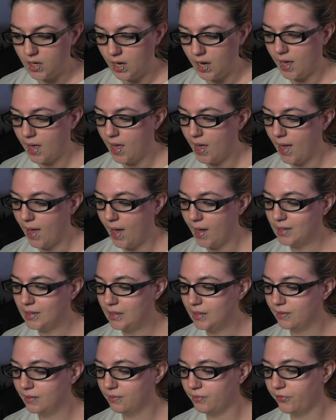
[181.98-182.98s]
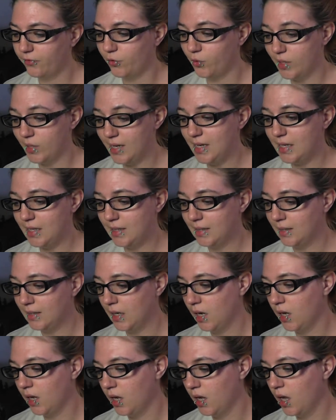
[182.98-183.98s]
X-Freeze.
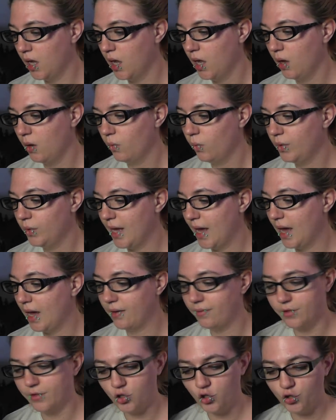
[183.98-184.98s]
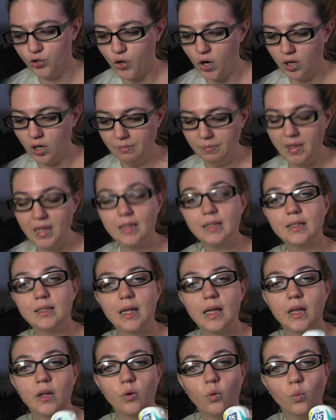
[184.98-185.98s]
We have Strong Mint
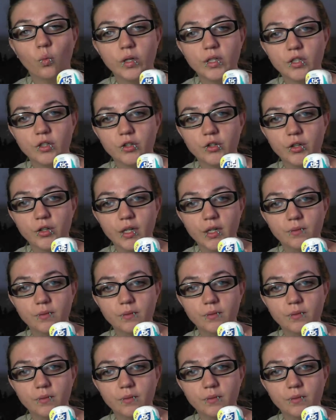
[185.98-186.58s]
and Wintergreen.